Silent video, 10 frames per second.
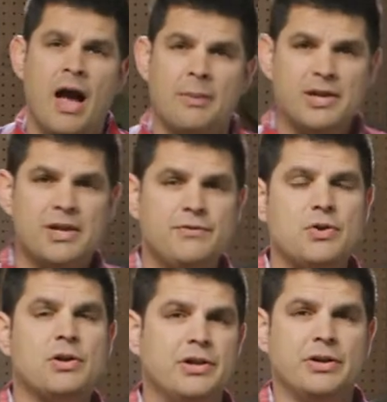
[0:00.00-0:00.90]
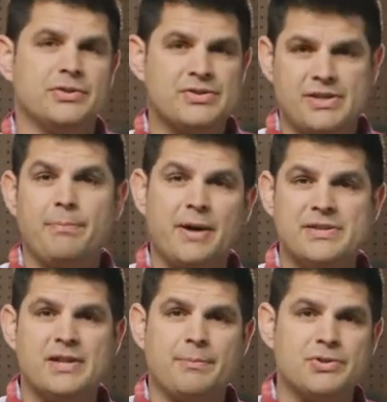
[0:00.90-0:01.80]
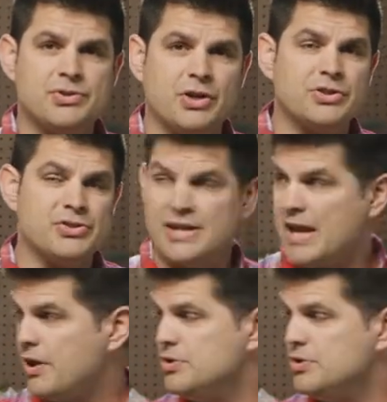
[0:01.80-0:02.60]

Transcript: I'm going to give you clear, step-by-step -step instructions on how